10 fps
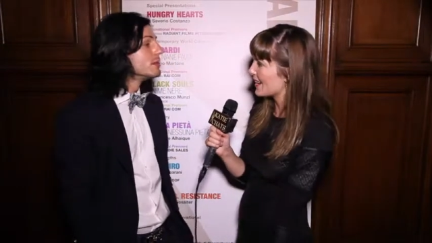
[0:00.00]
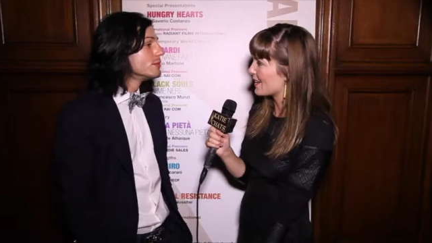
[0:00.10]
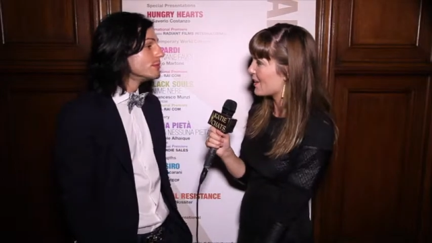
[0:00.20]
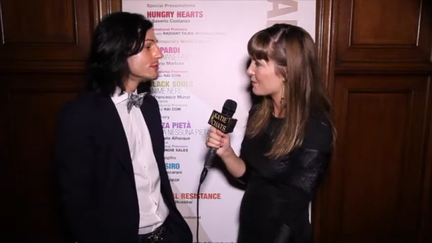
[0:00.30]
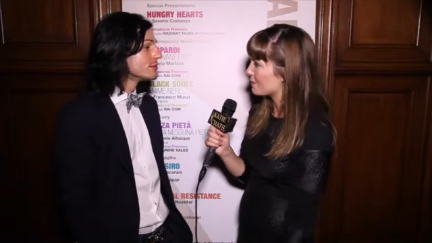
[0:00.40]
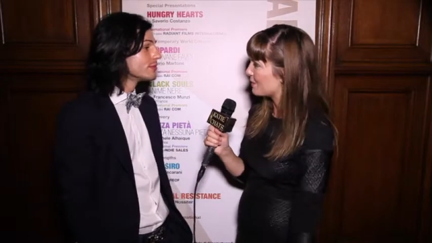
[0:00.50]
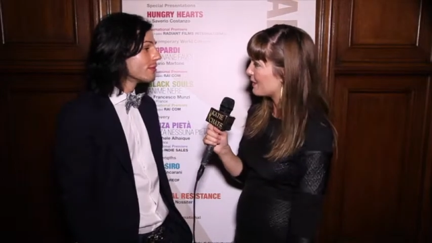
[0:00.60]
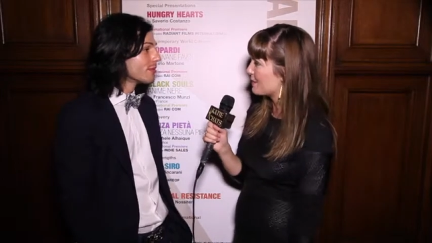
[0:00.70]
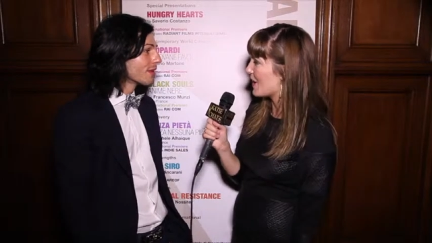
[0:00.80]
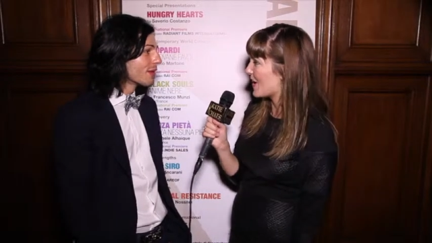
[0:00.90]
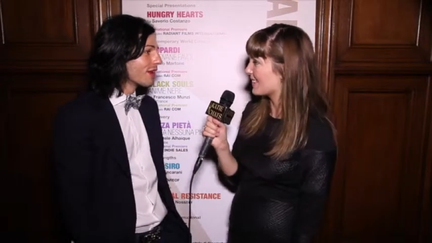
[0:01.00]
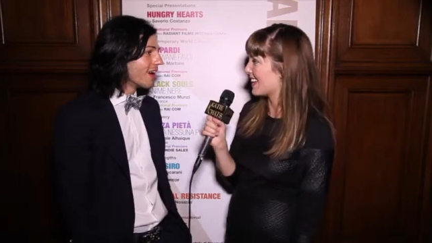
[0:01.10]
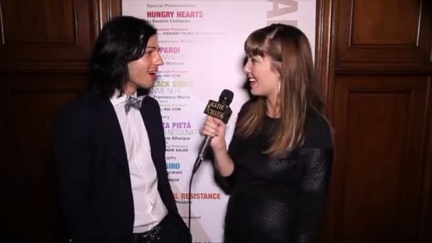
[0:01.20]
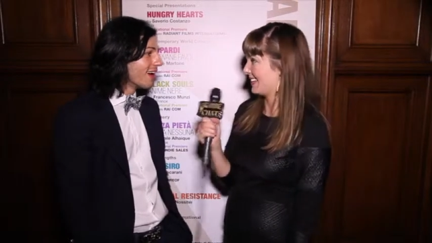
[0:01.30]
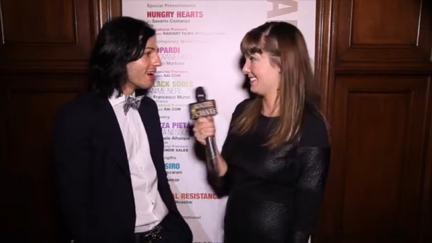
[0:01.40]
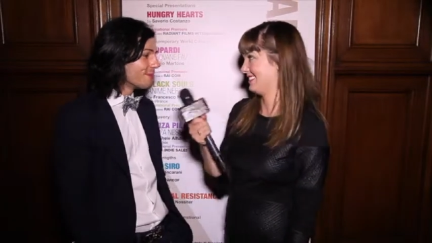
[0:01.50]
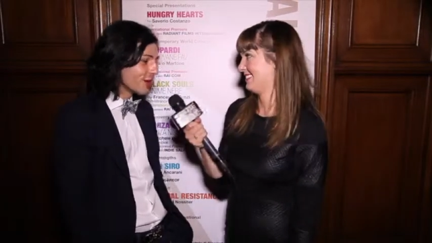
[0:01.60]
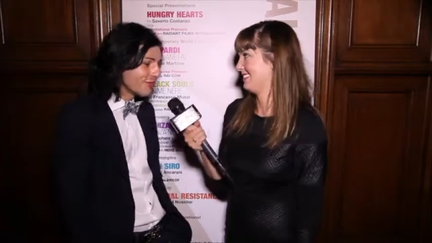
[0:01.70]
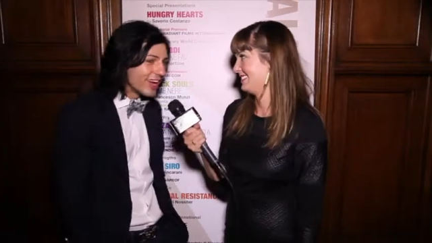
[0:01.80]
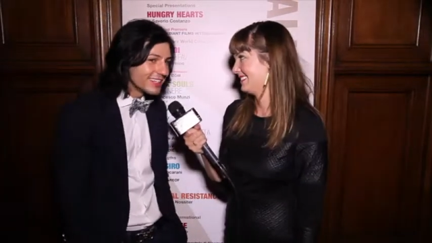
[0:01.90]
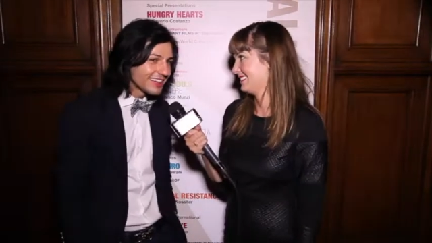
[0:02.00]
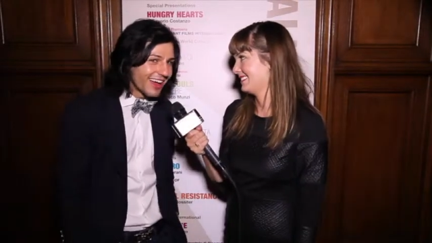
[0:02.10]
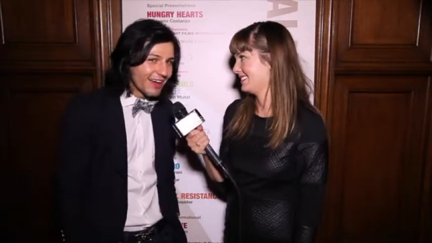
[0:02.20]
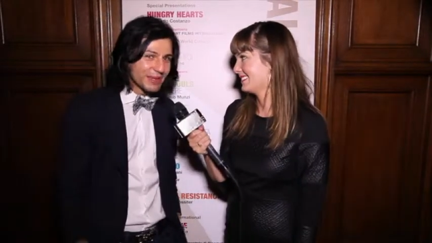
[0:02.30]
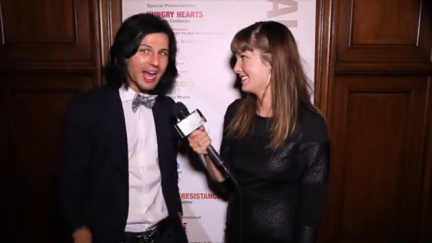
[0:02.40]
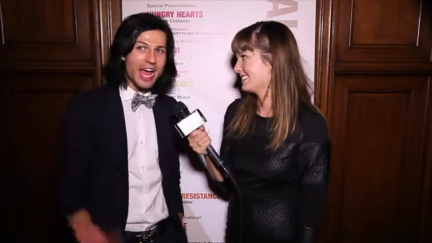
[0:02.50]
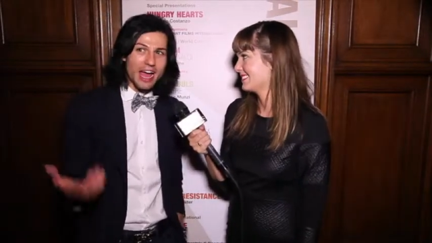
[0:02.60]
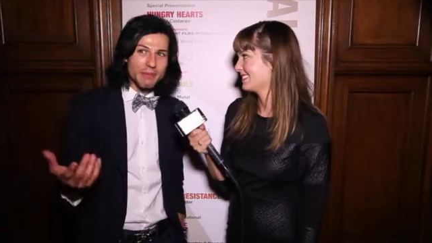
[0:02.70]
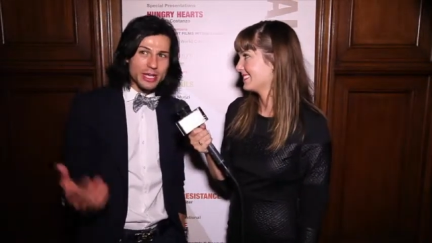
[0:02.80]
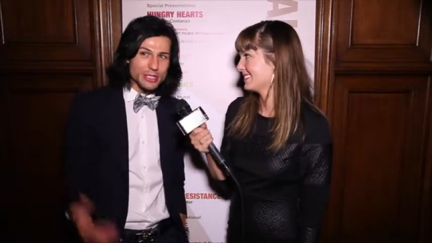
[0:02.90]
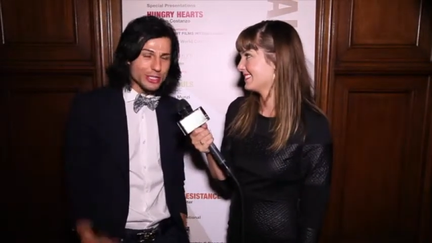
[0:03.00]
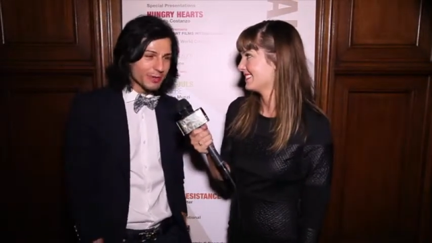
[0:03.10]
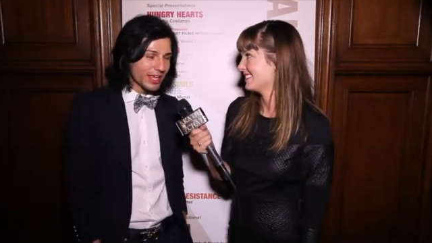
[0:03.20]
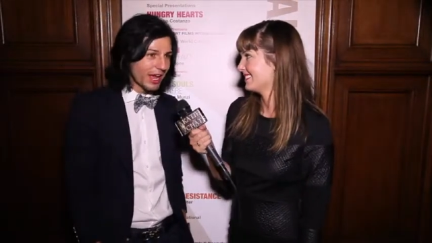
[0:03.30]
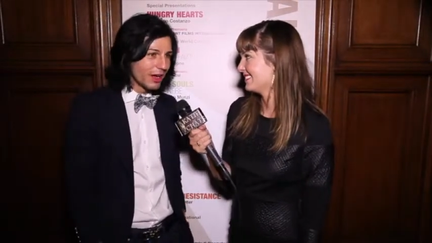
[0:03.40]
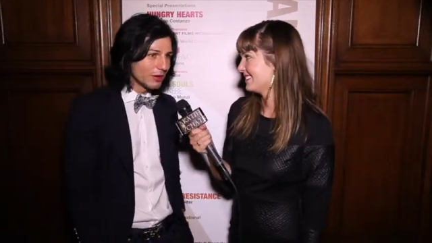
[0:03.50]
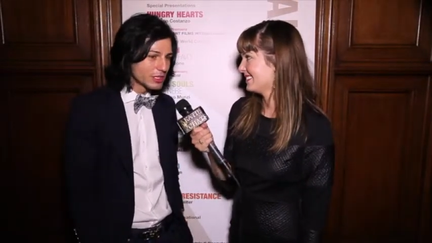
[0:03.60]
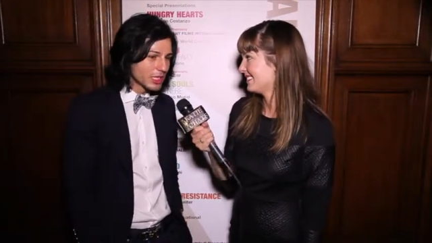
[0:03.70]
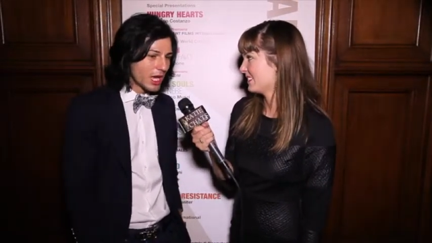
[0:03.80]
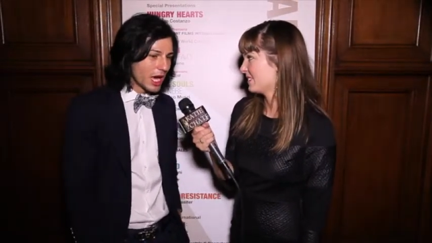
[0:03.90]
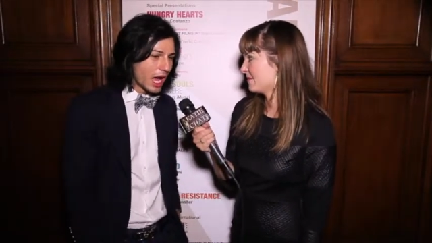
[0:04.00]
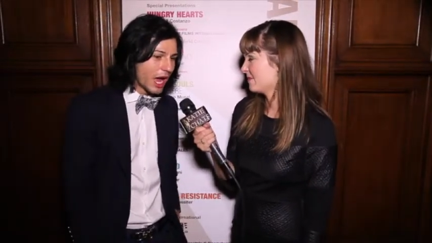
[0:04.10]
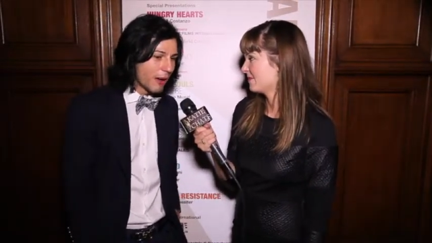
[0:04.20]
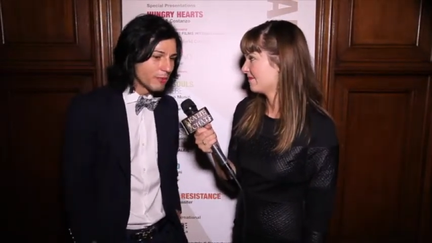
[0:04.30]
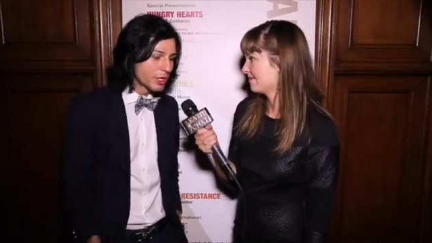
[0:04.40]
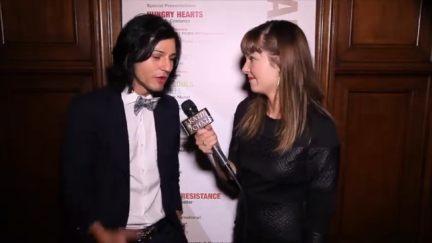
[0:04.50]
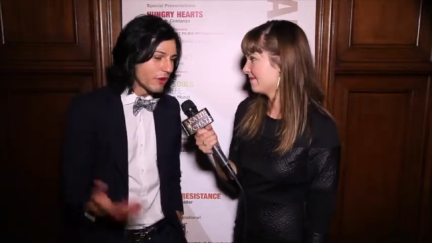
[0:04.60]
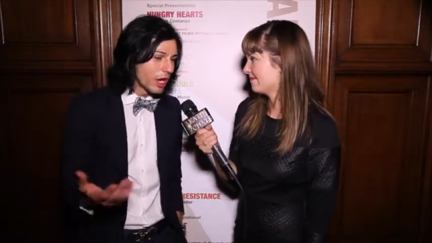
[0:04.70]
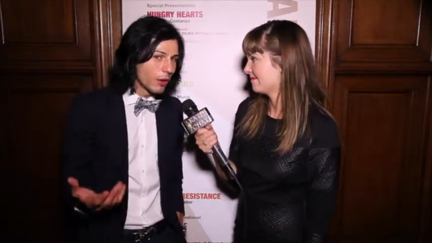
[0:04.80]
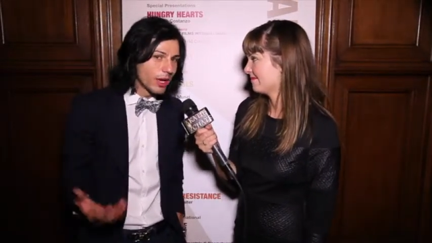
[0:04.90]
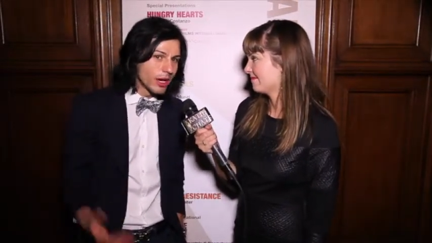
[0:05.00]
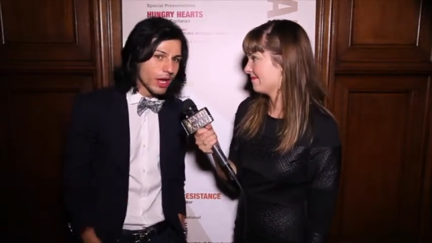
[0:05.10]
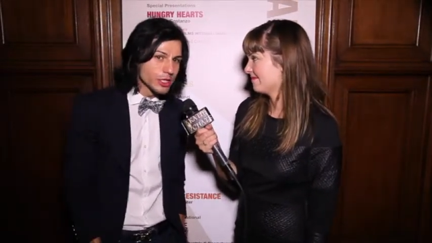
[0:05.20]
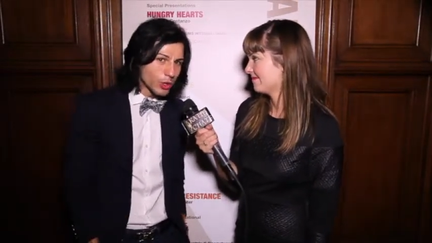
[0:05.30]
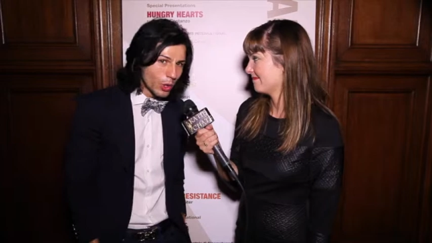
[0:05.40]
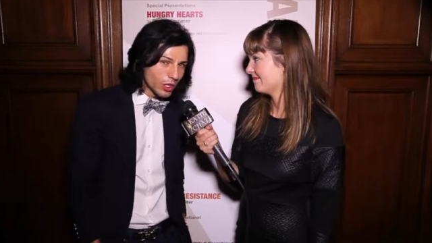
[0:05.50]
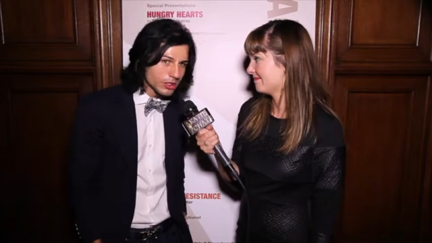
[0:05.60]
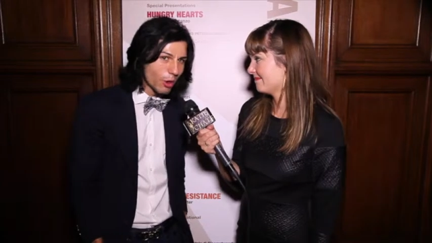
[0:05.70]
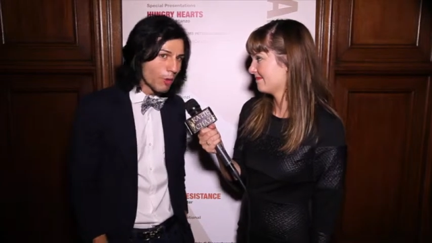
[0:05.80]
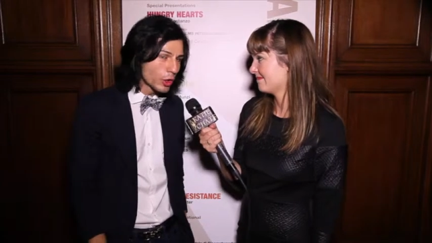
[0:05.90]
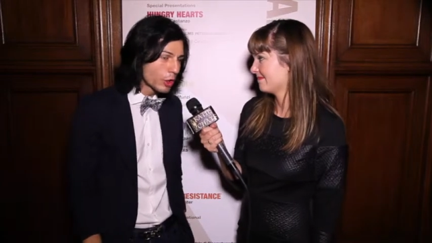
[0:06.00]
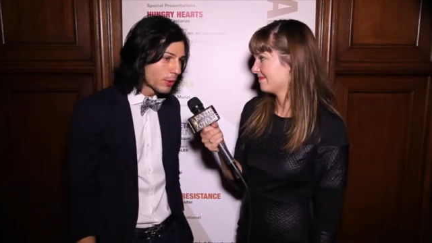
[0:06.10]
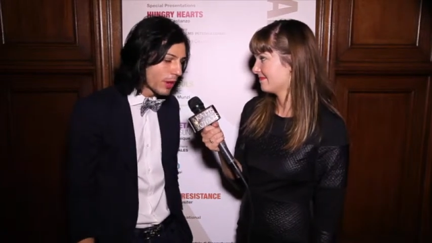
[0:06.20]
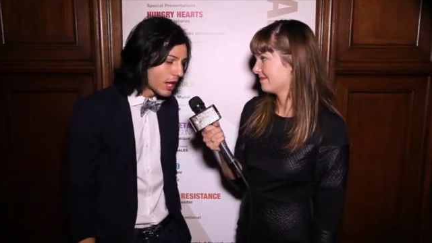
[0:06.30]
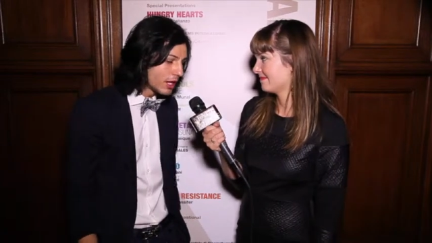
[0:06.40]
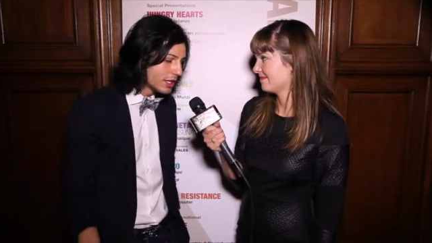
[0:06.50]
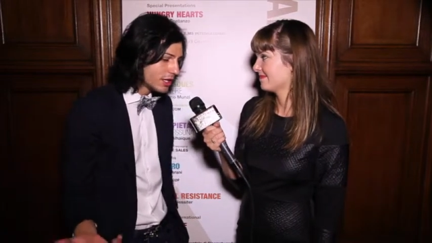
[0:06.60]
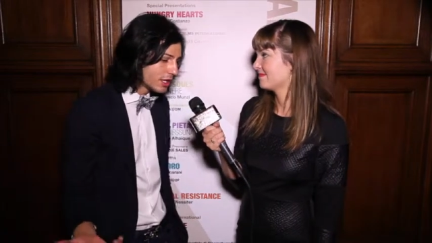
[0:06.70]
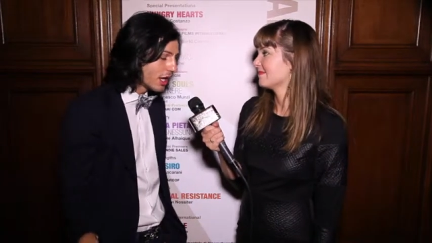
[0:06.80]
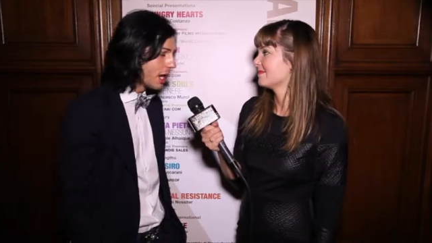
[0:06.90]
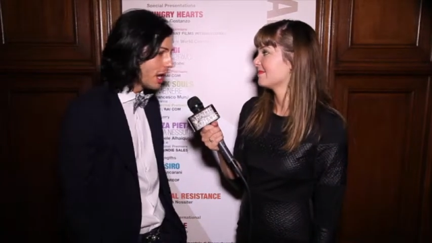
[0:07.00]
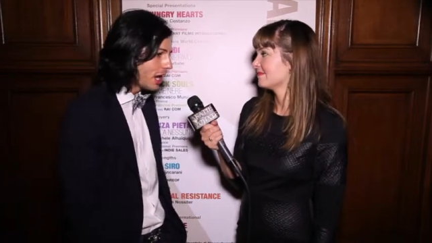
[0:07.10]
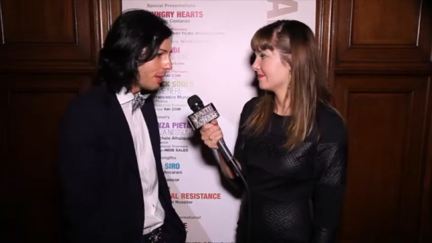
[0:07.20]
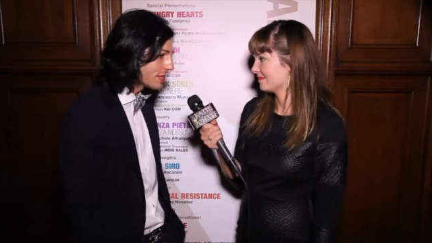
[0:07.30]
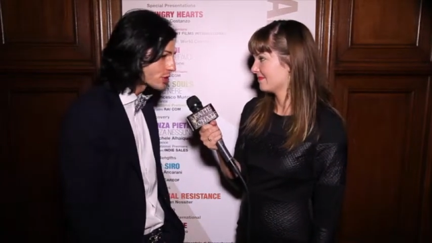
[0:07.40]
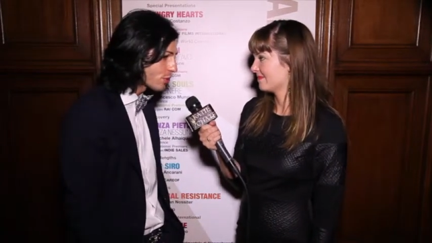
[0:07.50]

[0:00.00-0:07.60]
Speaker 1: and on the film online?
Speaker 2: Perfect. Um, yeah, I have my YouTube account. Um, you can follow it Untold or Marco Perretta um, as